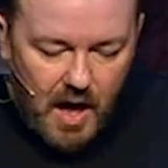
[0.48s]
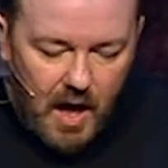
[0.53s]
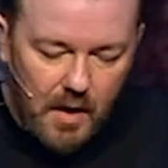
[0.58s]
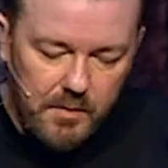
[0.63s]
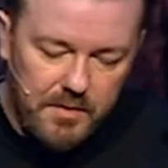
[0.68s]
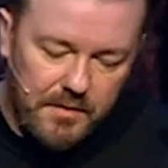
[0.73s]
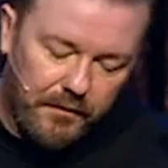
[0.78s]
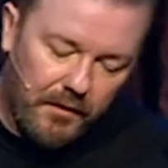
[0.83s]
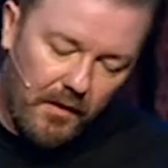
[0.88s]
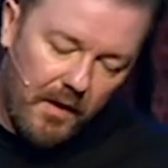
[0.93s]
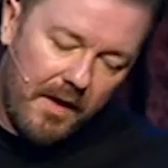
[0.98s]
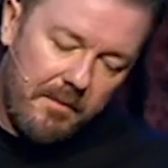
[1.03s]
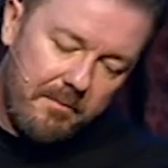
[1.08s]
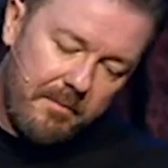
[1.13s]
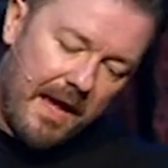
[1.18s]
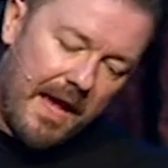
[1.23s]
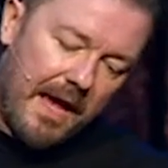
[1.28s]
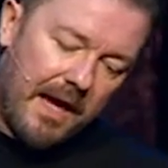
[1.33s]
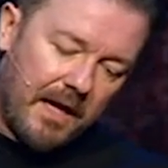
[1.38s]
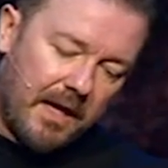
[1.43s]
I was flying
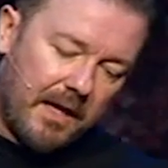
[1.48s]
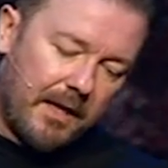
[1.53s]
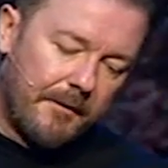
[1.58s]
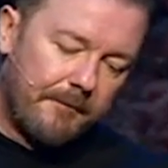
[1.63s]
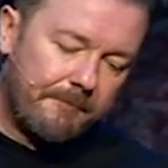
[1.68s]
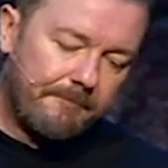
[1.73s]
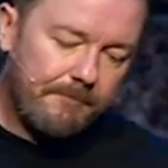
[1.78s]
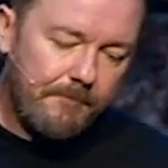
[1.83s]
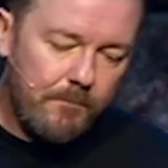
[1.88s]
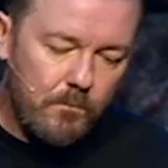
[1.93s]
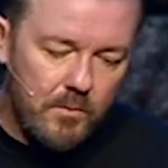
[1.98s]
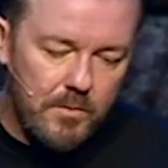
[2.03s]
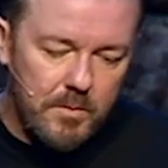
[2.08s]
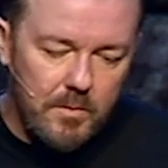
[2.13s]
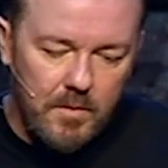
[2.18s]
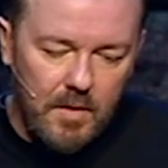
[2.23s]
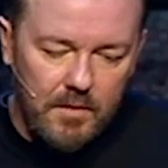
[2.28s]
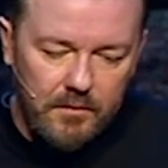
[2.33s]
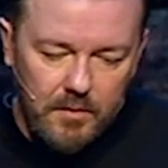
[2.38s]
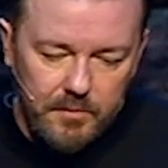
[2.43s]
back
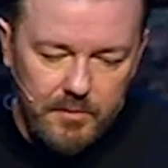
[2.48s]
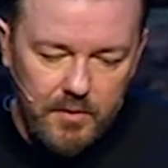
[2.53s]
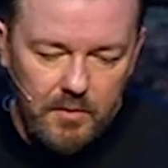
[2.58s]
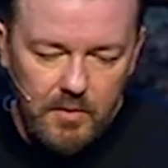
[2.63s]
from